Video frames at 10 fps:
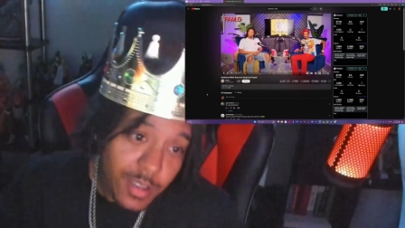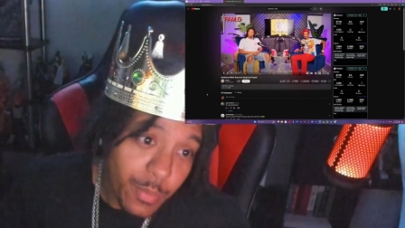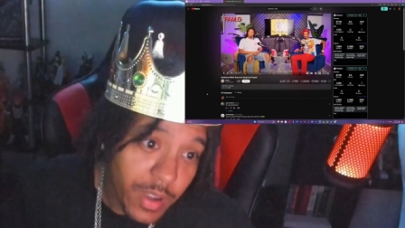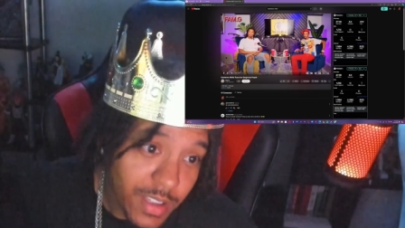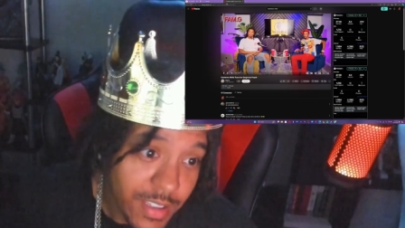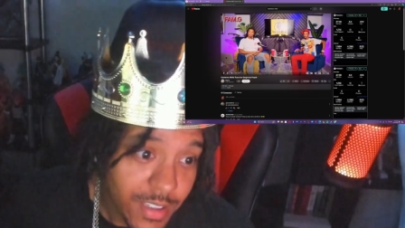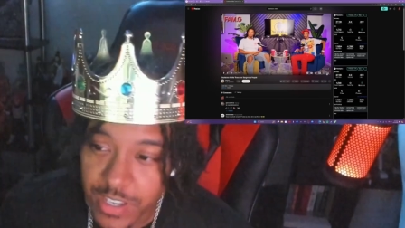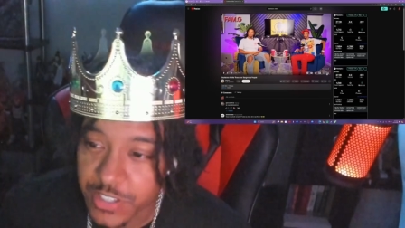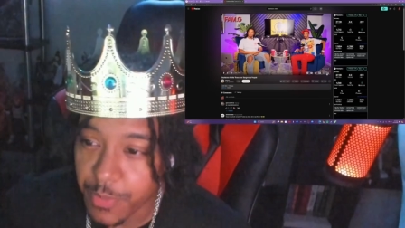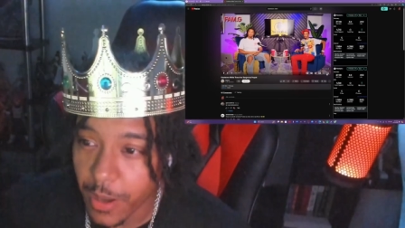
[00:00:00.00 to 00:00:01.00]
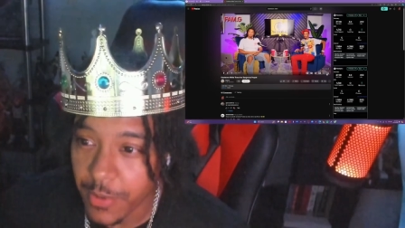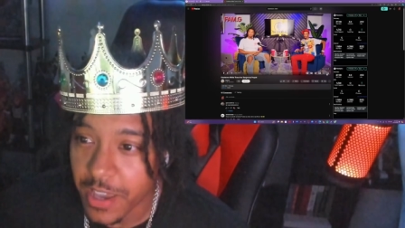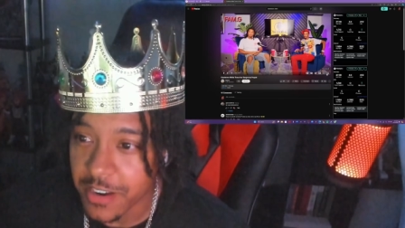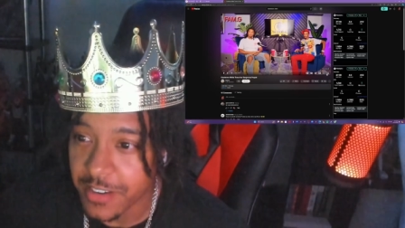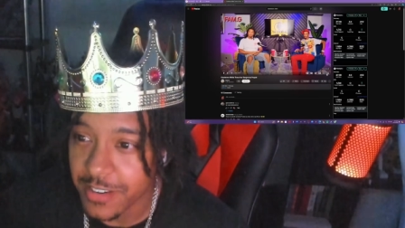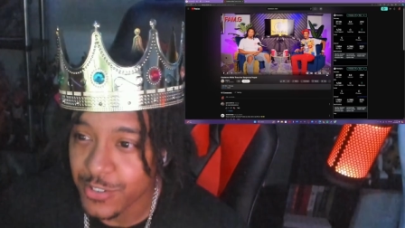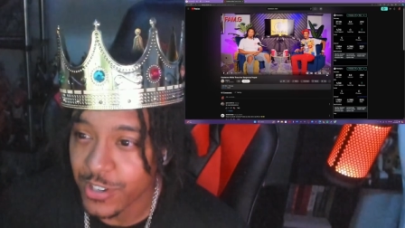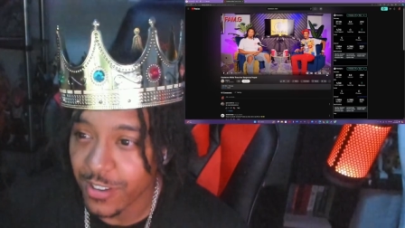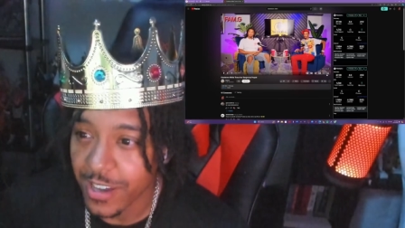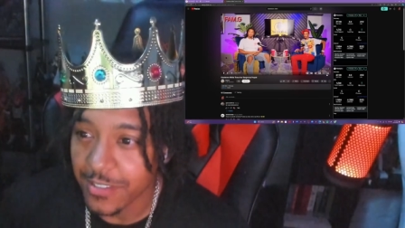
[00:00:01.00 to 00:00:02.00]
but it's probably edited and
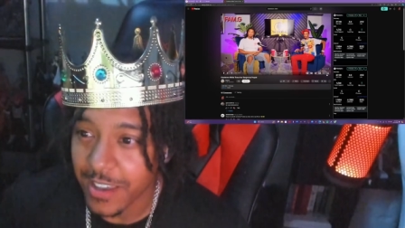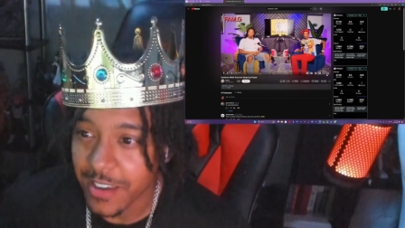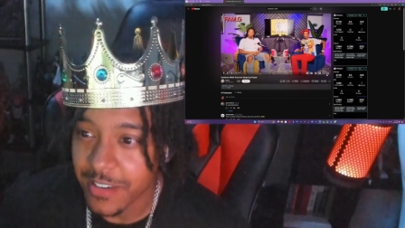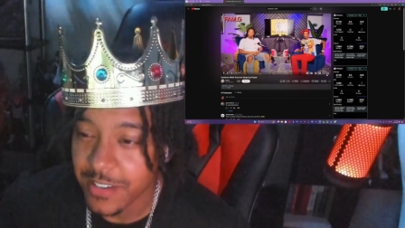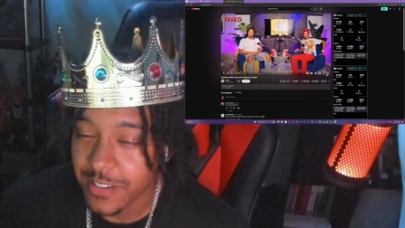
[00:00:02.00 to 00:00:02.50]
shit like that.